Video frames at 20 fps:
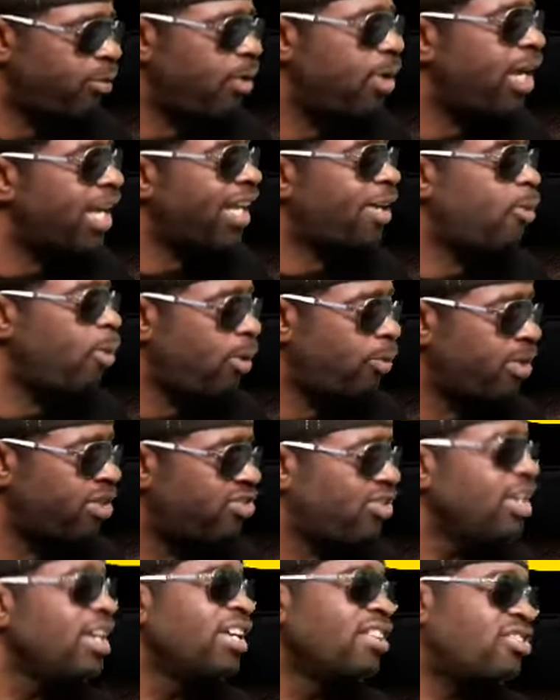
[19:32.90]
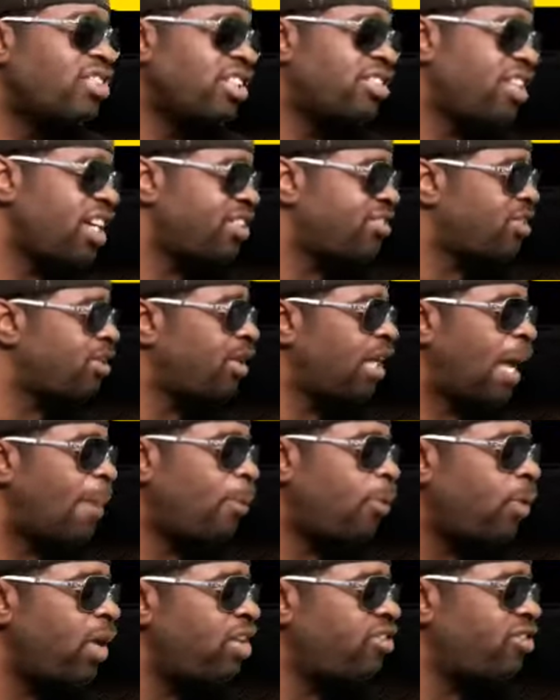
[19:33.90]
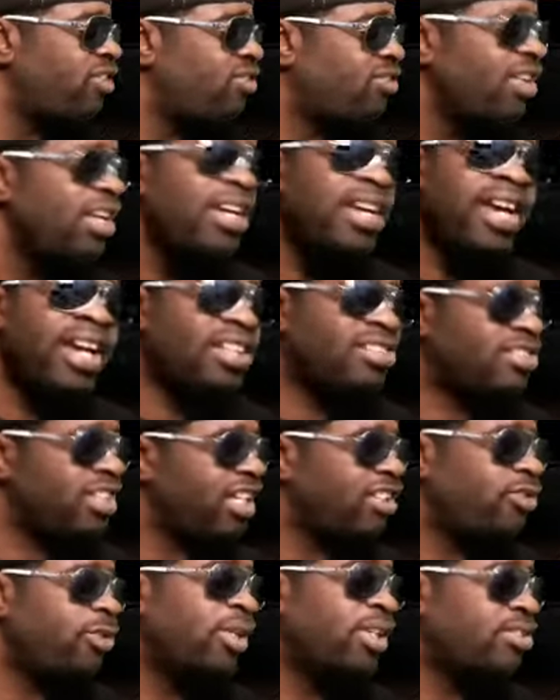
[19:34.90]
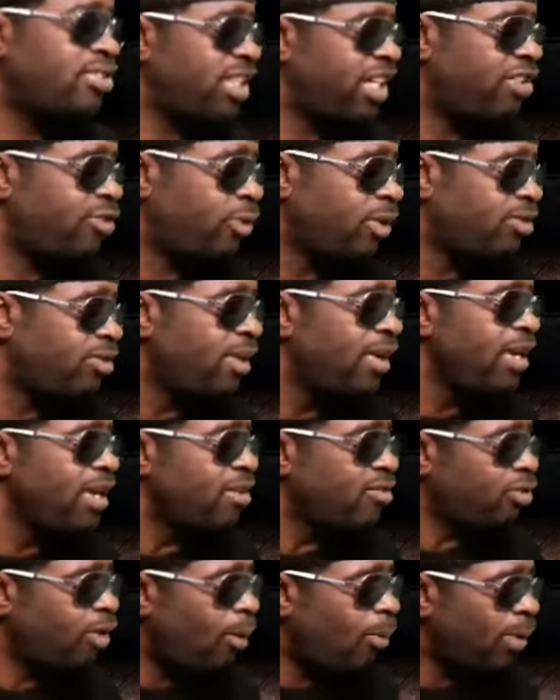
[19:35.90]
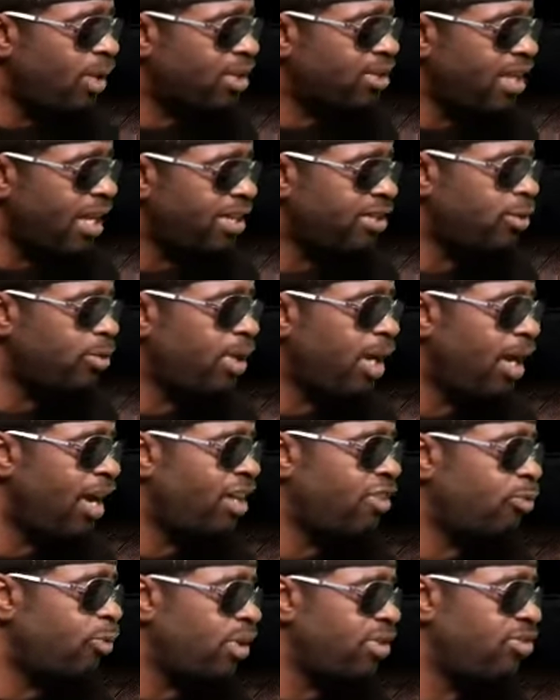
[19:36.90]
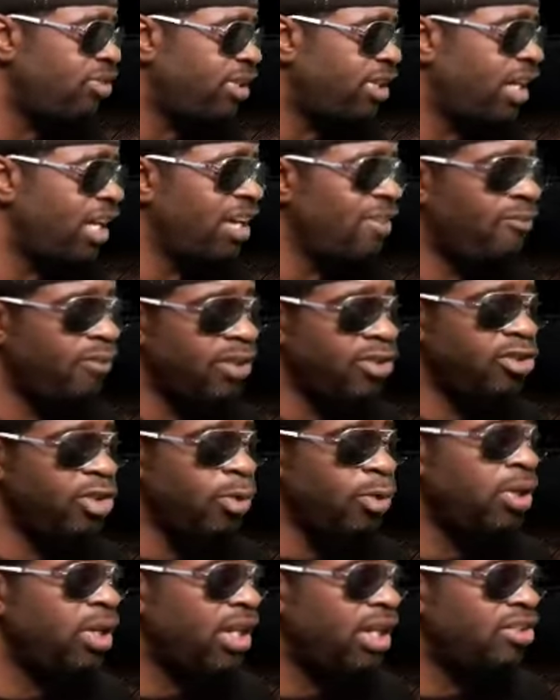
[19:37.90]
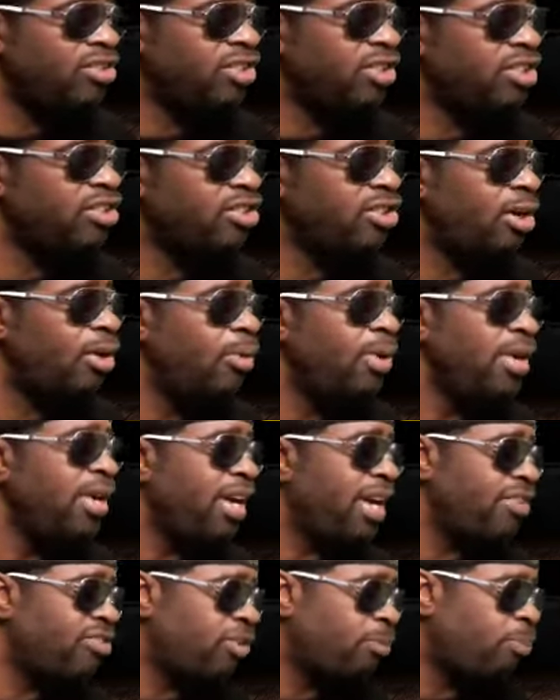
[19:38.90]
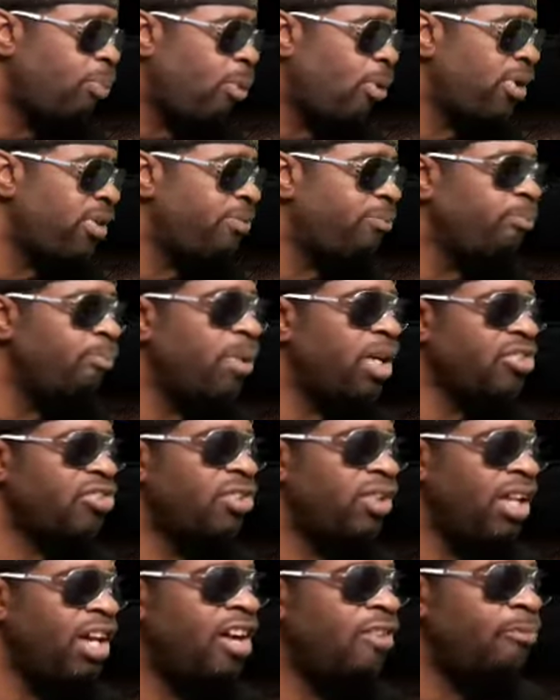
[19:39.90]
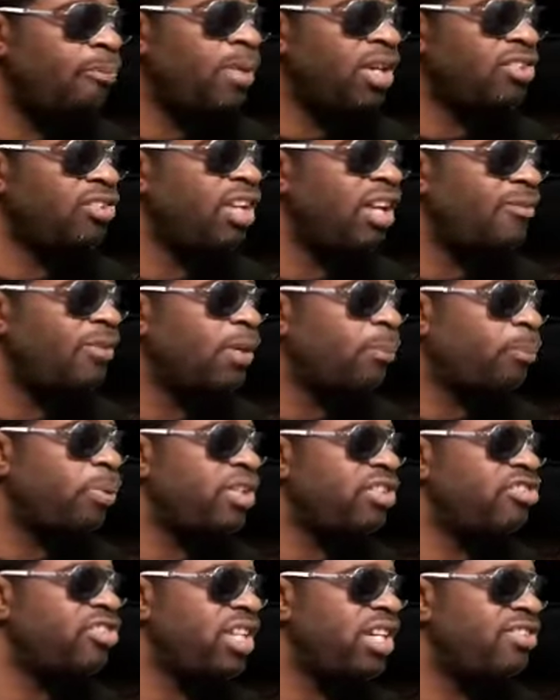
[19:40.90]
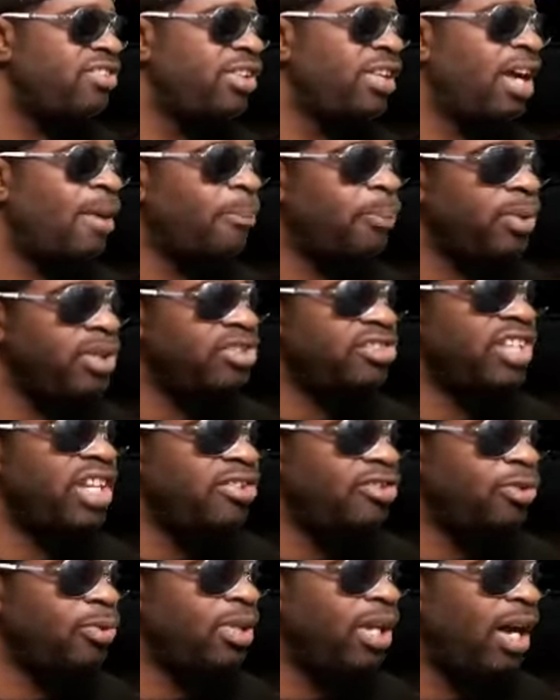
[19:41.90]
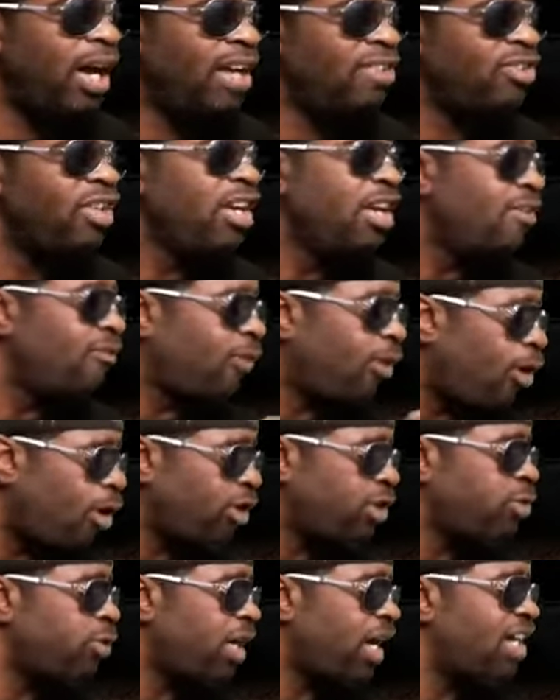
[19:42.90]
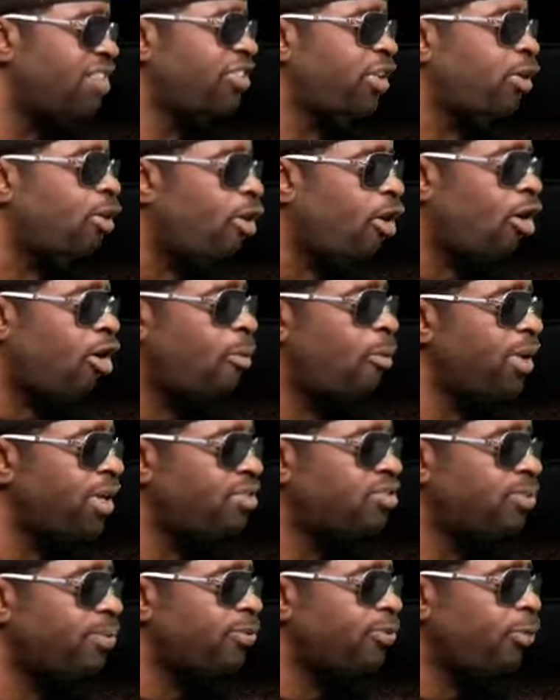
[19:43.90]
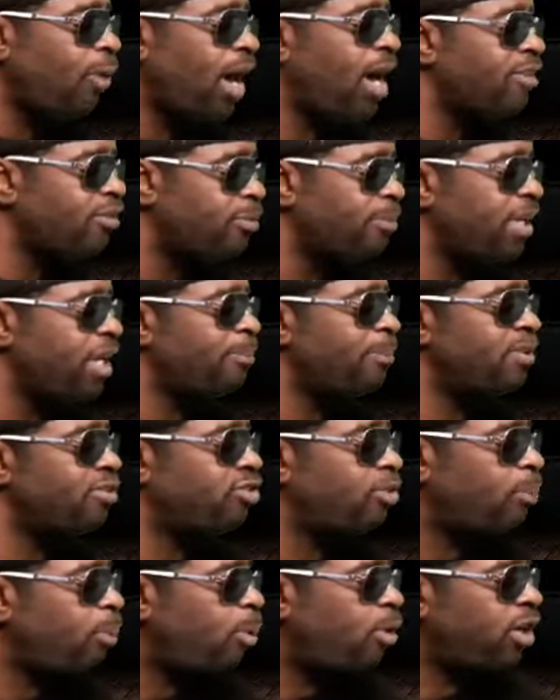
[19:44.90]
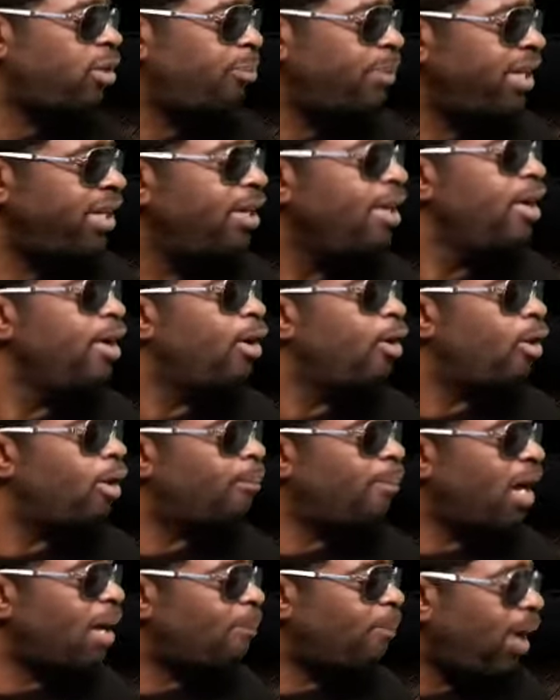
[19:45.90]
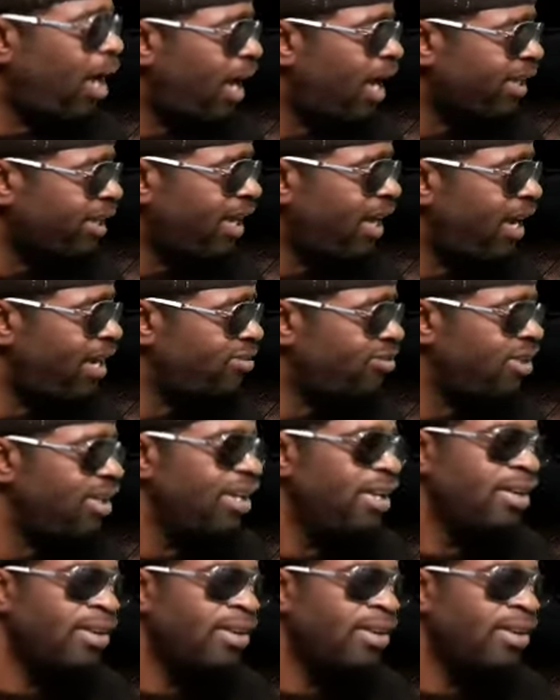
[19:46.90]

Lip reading: inquiries, such as collaborations, etc., etc. So I want to thank you guys once again for tuning in to the show and supporting. Much love and appreciation. I appreciate you guys, for all of you guys that are already subscribed to me and been supporting me on my podcast.